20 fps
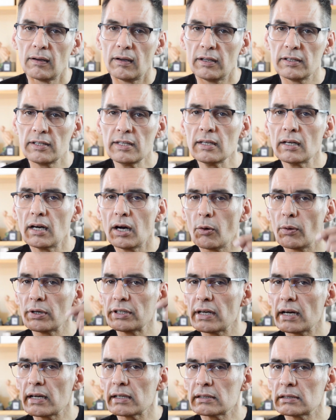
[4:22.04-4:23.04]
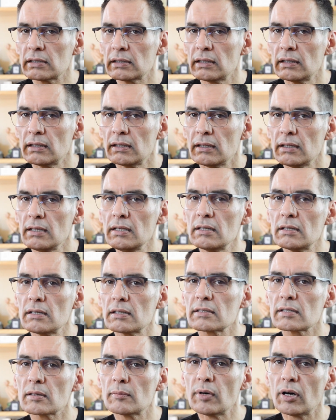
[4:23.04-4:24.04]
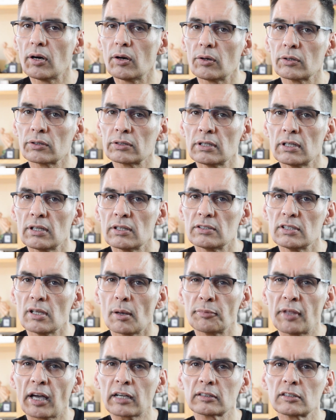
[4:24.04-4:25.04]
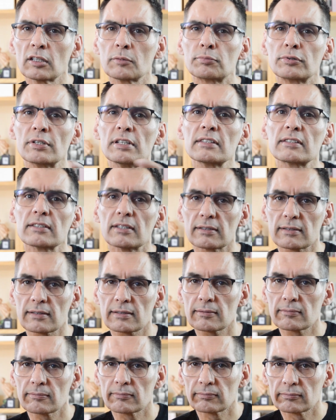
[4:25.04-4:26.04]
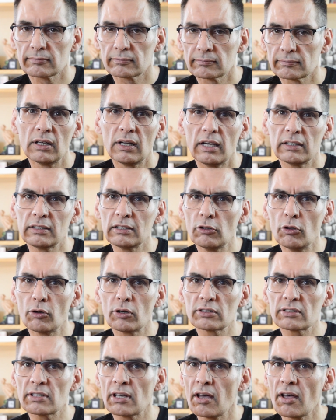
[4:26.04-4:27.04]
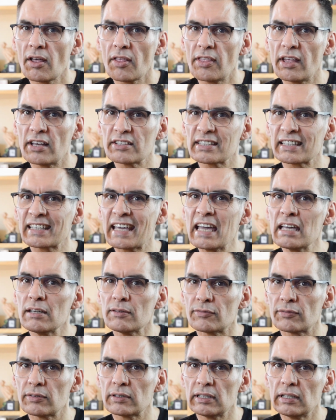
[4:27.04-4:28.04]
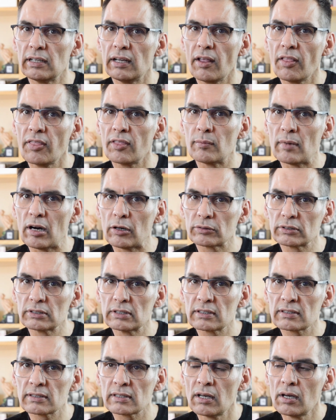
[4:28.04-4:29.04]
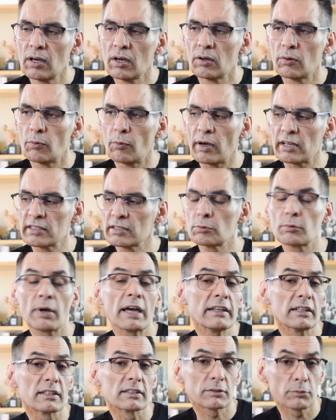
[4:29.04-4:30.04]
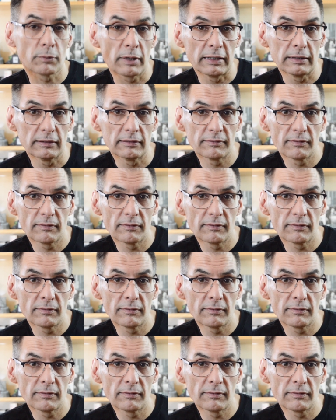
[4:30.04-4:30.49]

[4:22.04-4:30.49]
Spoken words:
And here our knight hears about the abducted princess. And he learns there's a cave in the mountains where the raiders dwell.